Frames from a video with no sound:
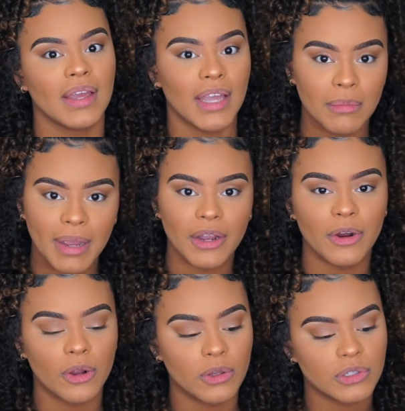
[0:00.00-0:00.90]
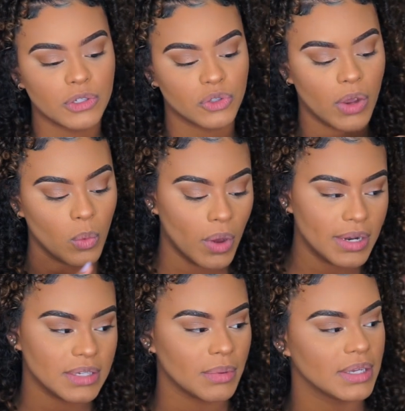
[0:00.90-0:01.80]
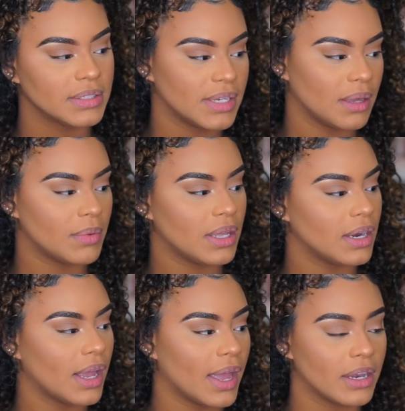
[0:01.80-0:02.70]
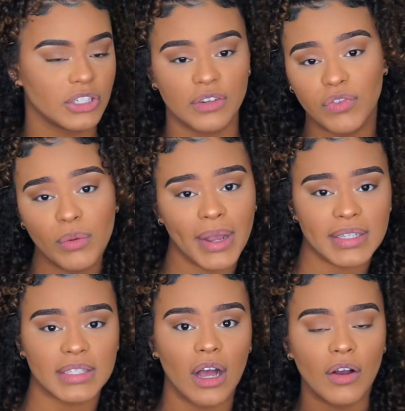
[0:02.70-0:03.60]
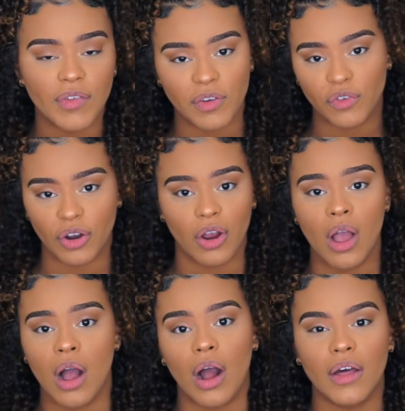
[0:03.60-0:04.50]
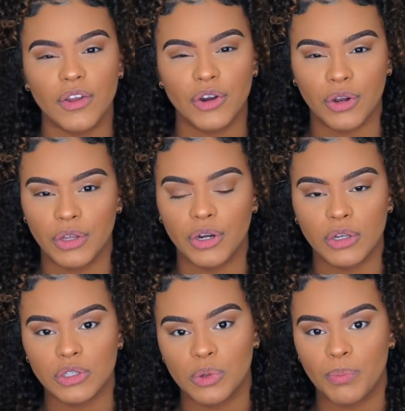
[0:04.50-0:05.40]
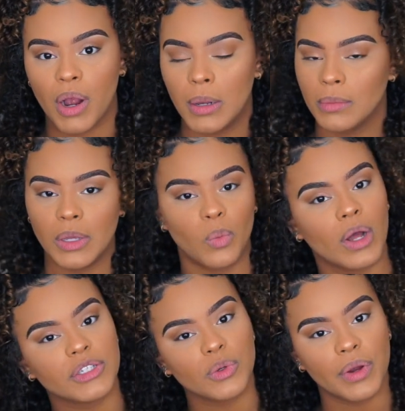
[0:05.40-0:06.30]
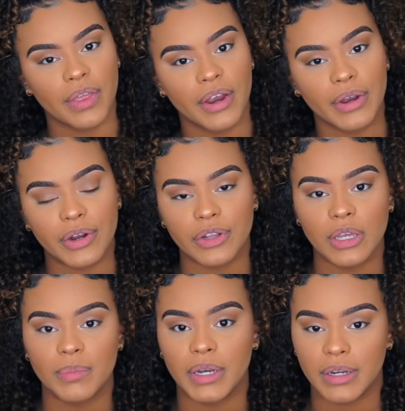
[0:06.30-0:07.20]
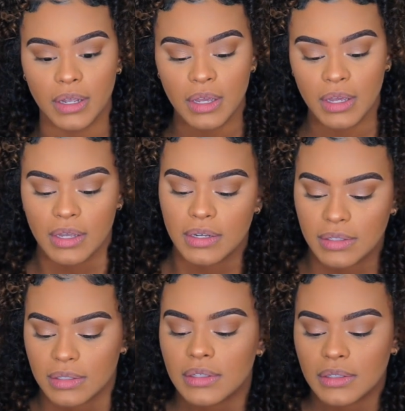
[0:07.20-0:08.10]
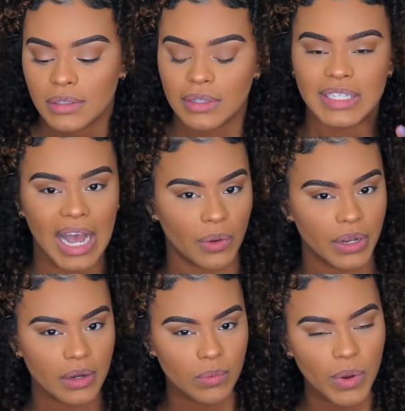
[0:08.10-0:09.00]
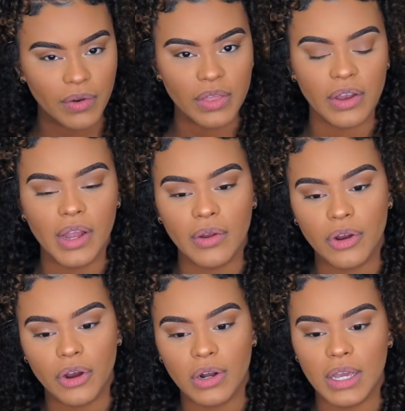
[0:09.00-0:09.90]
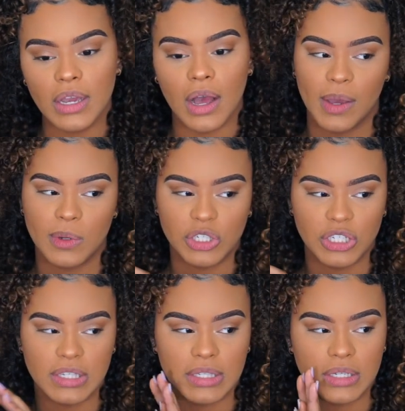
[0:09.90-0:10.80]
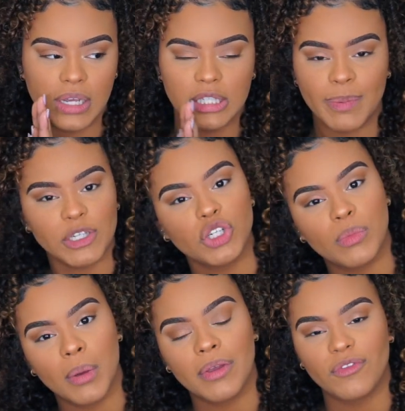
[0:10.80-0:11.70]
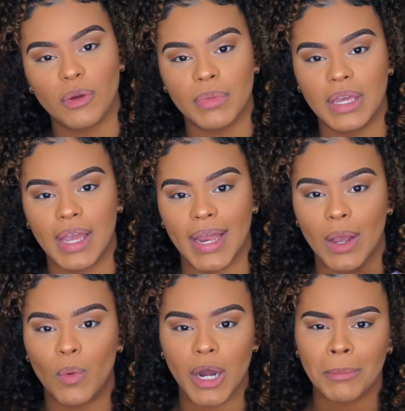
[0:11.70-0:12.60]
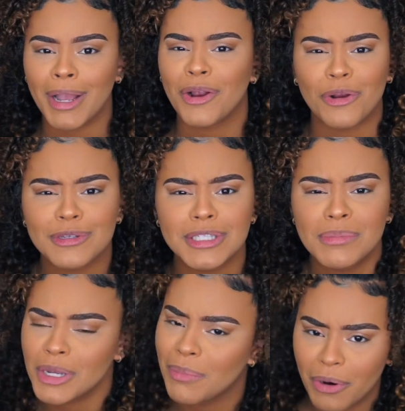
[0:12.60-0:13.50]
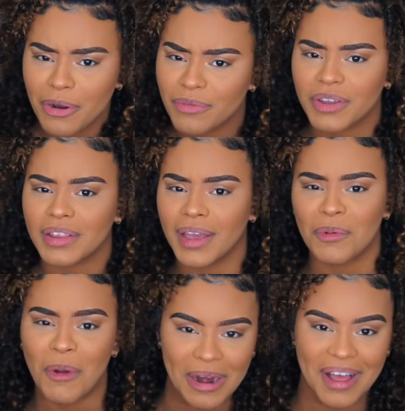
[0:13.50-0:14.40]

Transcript: in my curls. So I wanted to make a statement, and for myself and for other curly girls who probably want to wear their hair curly but doubted wearing their hair curly, it was just a special moment for me and I wanted my curls to be a part of it. Like, why